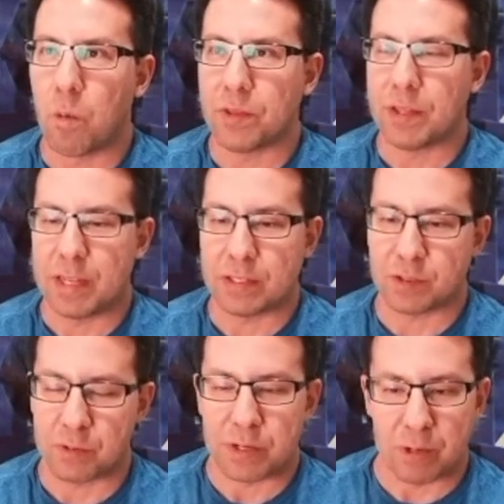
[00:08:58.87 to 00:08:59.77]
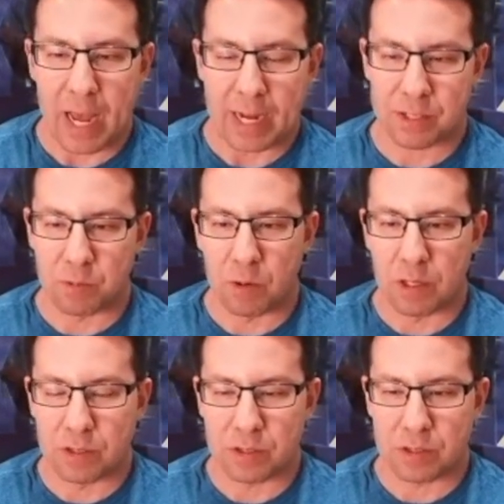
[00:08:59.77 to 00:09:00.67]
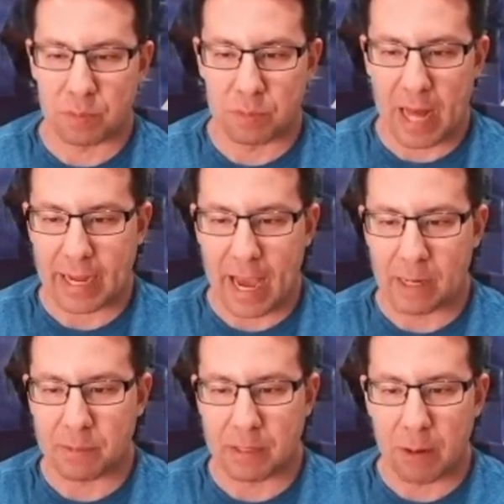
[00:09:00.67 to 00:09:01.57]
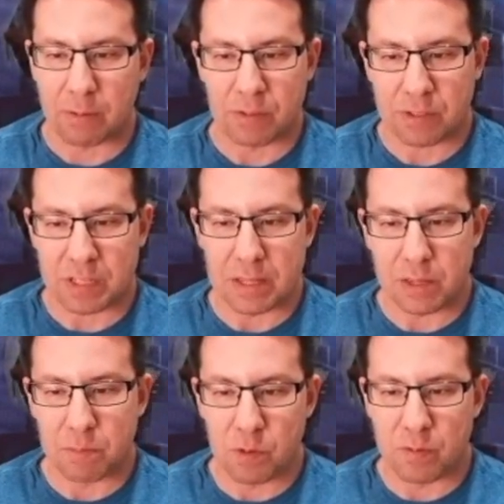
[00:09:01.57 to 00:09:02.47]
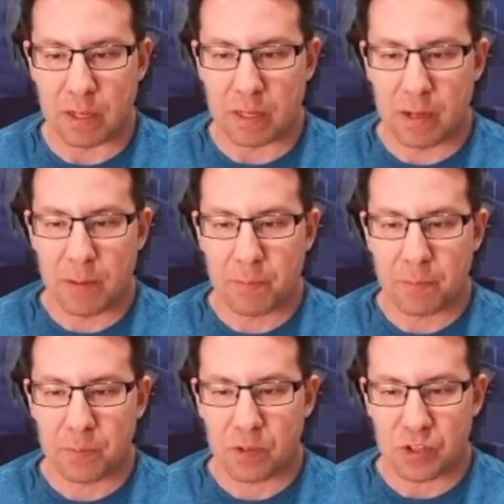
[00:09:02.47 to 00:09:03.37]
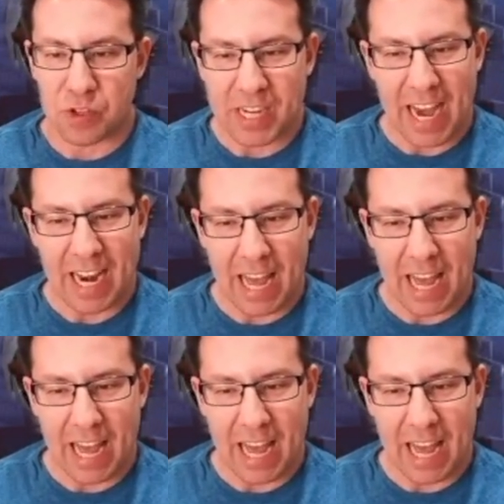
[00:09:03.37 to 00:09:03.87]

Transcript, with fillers: what the test screen reaction was to Black Adam, and now we've seen the movie. So you kind of